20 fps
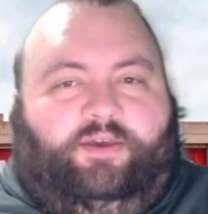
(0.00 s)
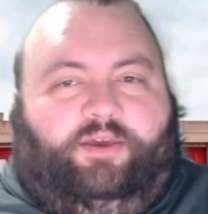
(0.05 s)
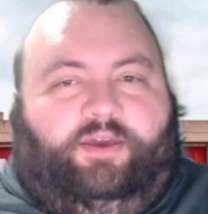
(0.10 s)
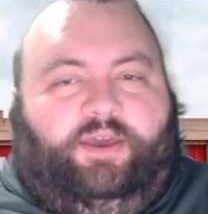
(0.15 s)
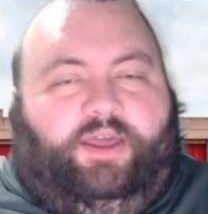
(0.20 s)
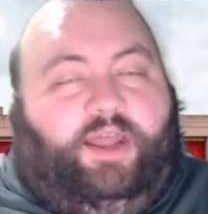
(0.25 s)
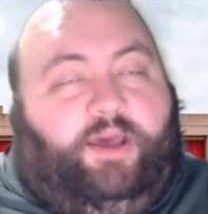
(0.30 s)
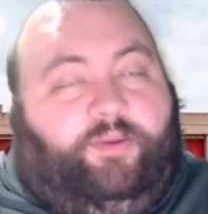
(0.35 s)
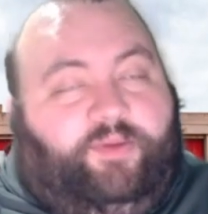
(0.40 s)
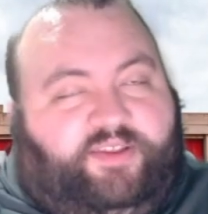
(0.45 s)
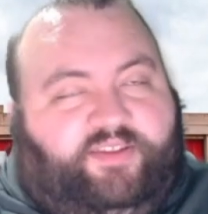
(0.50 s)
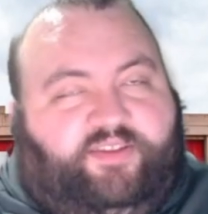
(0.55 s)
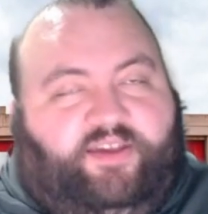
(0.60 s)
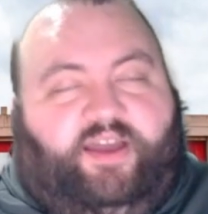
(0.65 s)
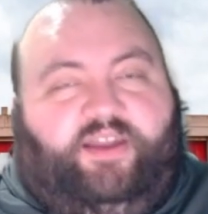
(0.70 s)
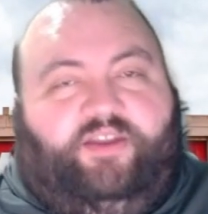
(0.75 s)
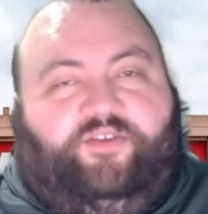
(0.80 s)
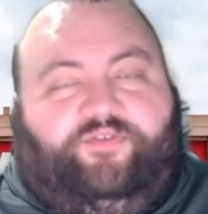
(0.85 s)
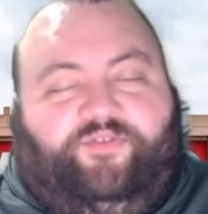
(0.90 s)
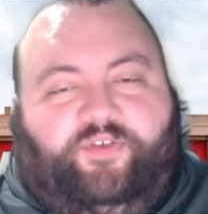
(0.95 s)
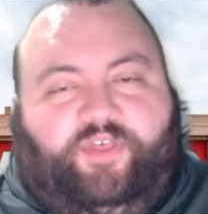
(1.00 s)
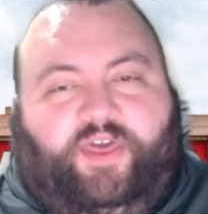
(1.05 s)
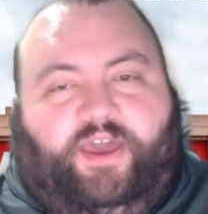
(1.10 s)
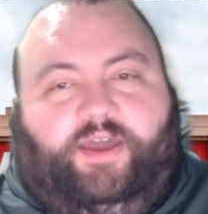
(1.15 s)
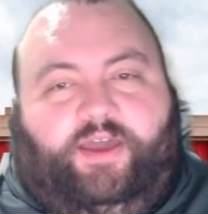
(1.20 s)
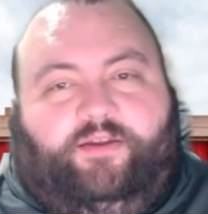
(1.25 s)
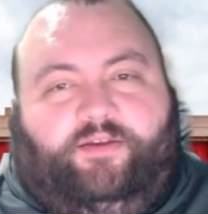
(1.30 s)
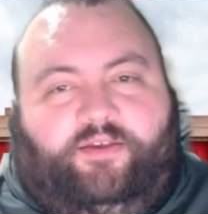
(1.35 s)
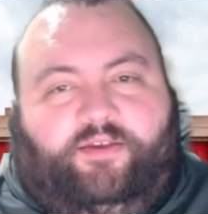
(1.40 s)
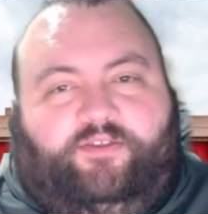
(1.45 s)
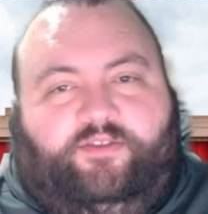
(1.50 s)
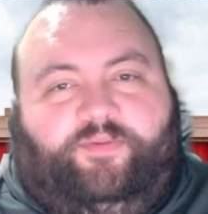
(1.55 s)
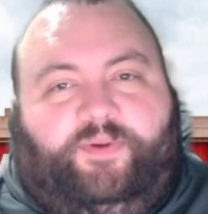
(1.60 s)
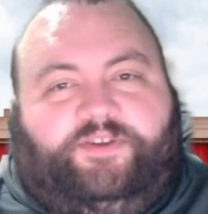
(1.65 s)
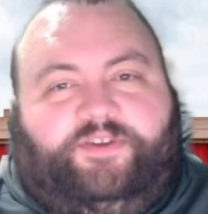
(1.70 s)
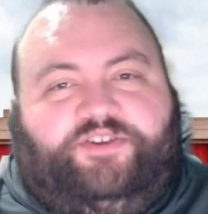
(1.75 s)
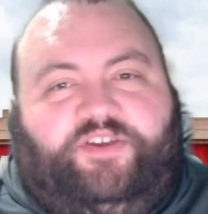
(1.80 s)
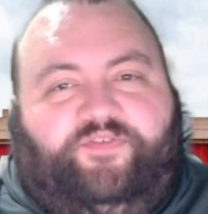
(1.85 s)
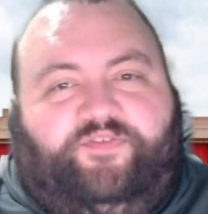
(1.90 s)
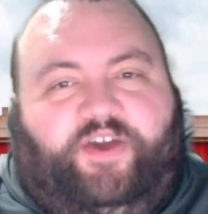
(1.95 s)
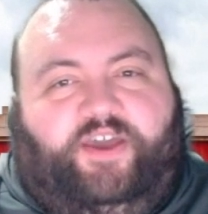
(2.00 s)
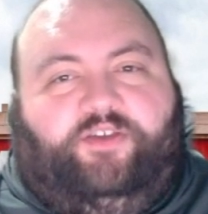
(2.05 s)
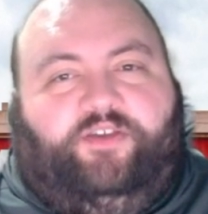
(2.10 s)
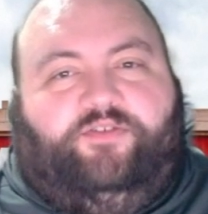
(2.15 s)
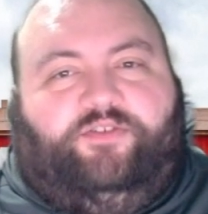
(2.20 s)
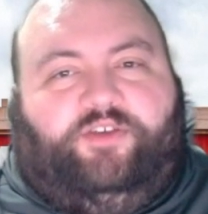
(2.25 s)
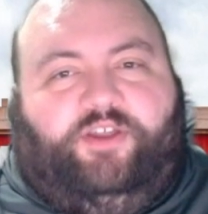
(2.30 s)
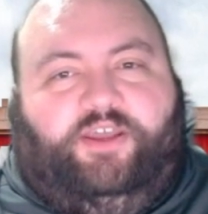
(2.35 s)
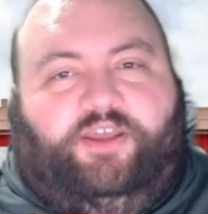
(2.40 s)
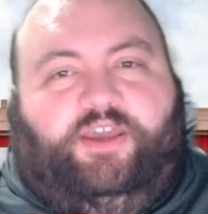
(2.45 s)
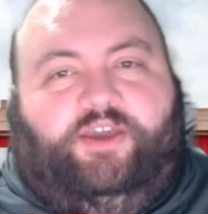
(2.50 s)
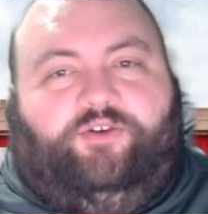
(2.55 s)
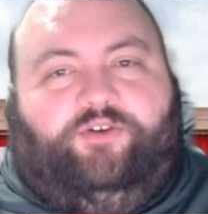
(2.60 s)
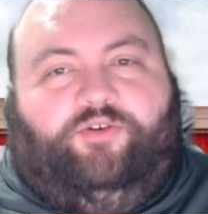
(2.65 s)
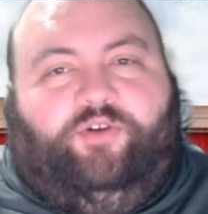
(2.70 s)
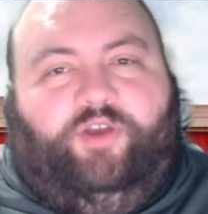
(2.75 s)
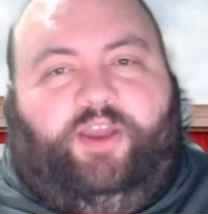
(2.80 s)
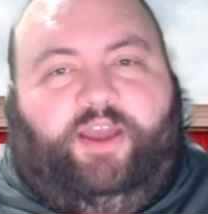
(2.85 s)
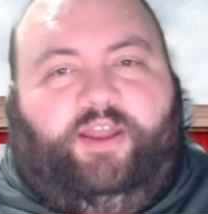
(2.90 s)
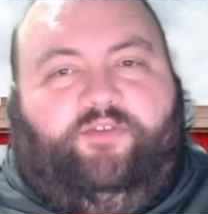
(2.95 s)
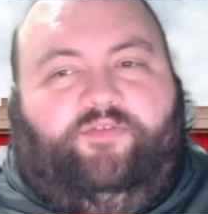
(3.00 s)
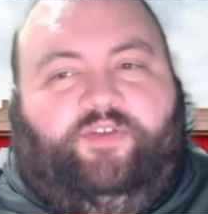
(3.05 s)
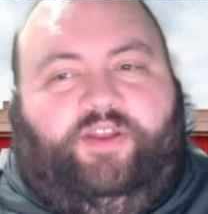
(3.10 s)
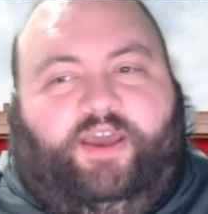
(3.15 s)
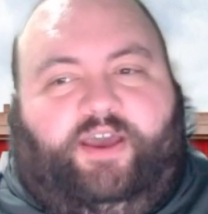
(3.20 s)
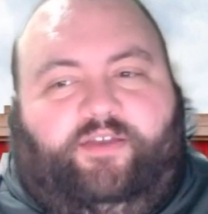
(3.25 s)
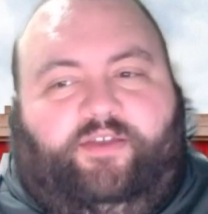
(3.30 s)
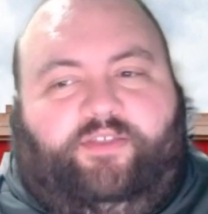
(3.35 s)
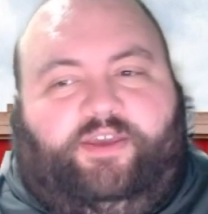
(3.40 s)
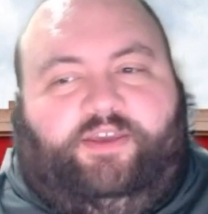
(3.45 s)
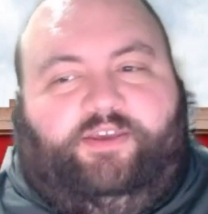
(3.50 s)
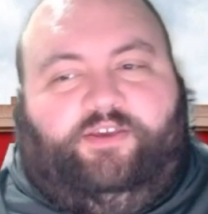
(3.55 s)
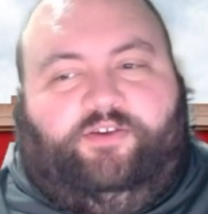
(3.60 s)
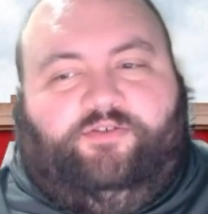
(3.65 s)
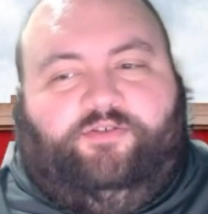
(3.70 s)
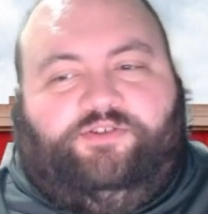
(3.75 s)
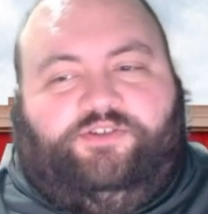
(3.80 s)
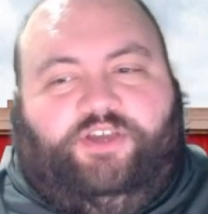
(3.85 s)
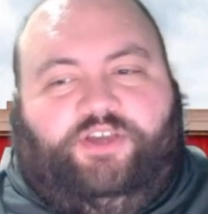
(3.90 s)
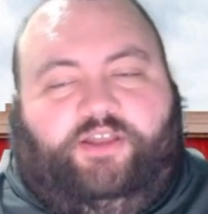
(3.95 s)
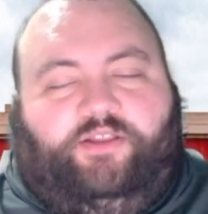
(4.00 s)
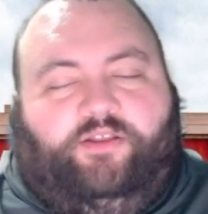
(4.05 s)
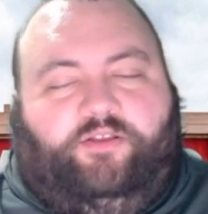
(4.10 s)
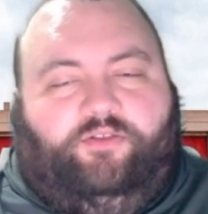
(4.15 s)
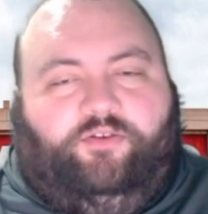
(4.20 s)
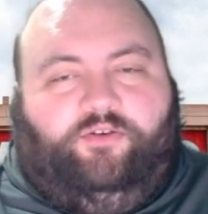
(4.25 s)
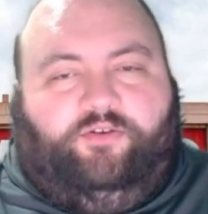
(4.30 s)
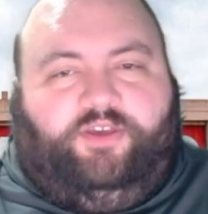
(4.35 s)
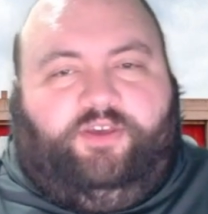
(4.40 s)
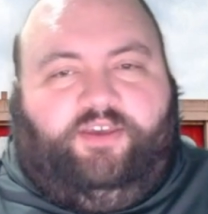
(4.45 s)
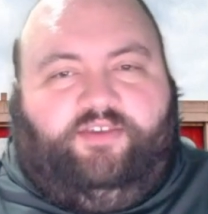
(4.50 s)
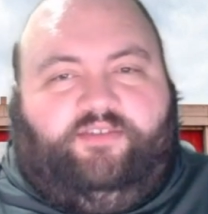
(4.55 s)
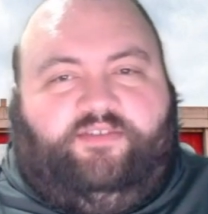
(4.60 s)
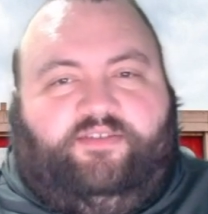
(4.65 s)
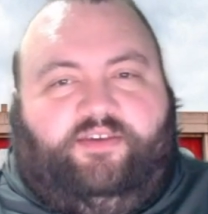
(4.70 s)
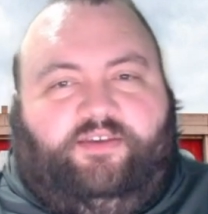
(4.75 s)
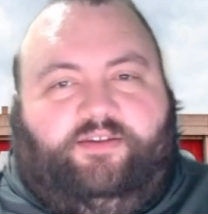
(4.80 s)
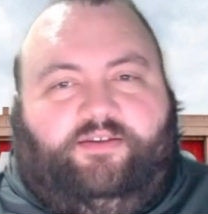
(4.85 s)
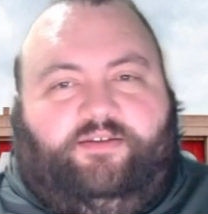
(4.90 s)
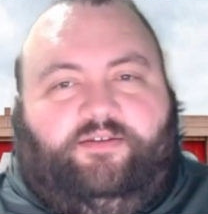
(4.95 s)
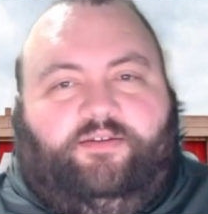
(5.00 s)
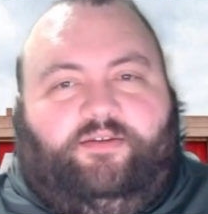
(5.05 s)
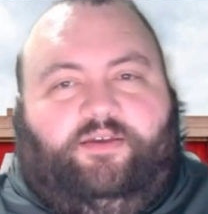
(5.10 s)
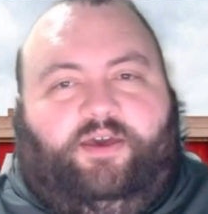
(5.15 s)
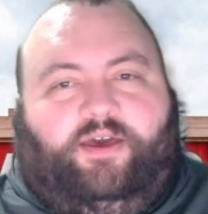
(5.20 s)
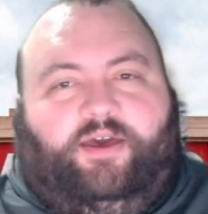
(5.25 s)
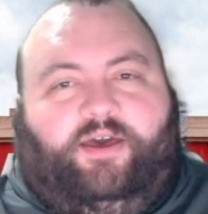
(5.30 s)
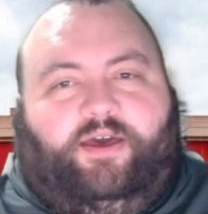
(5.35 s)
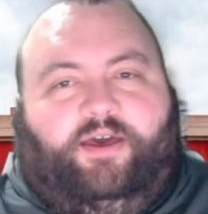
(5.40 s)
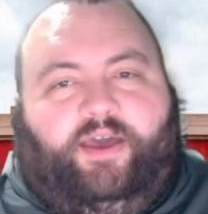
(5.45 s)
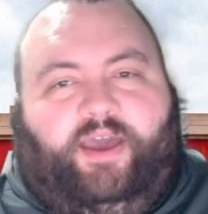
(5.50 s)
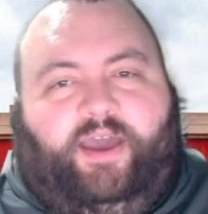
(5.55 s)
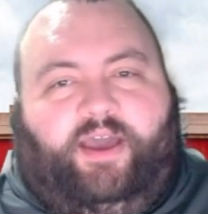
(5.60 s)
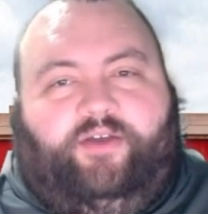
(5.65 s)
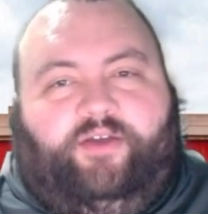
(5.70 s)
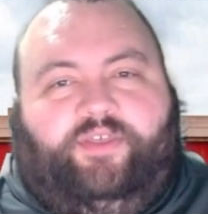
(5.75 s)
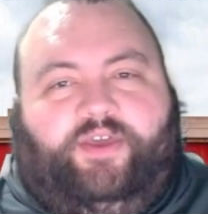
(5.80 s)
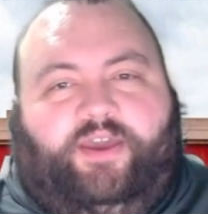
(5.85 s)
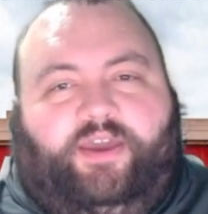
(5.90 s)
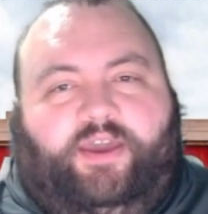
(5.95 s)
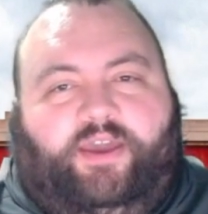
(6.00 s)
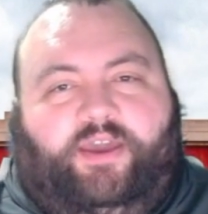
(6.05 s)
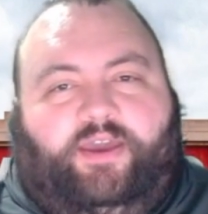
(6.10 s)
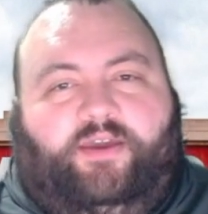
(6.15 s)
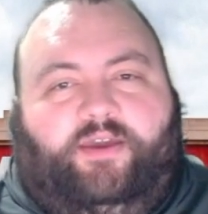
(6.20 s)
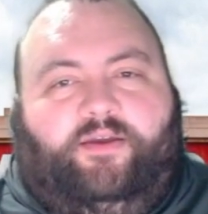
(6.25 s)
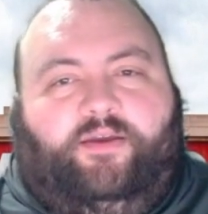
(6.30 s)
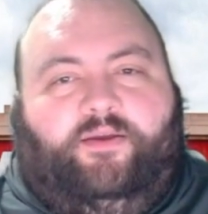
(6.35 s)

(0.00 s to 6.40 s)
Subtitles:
And I'm excited for that, especially if IU is going to get creative in how they use Jaylin Lucas and how they